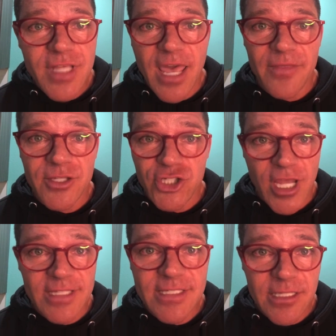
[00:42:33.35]
and the Gen
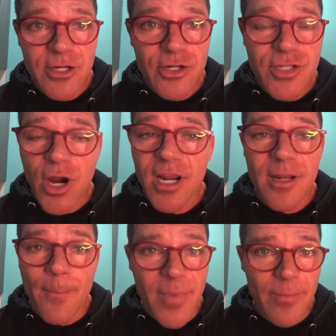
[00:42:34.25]
Zers are going to
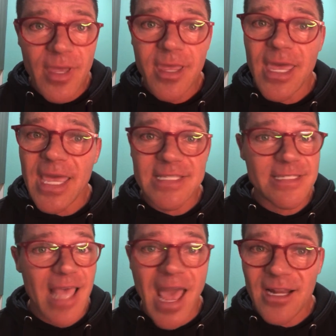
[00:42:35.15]
mimic
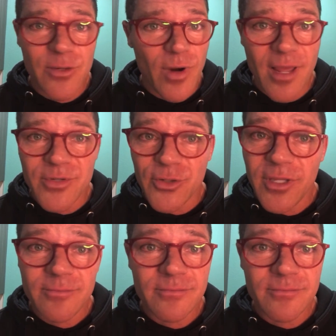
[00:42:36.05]
exactly what I'm doing.